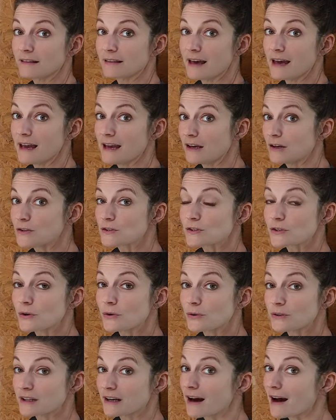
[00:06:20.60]
the eggs
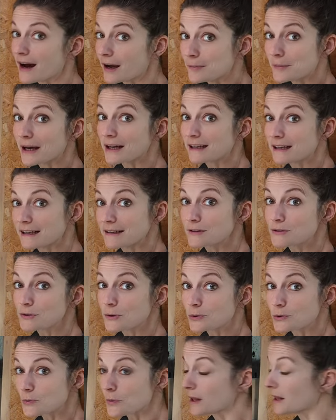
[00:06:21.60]
soaked and I'm not getting
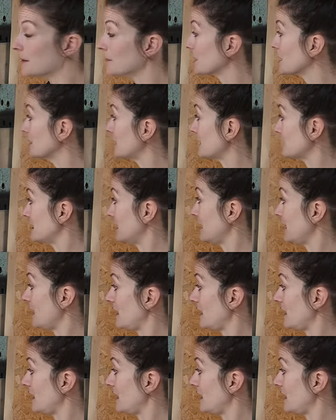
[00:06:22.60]
soaked while I'm collecting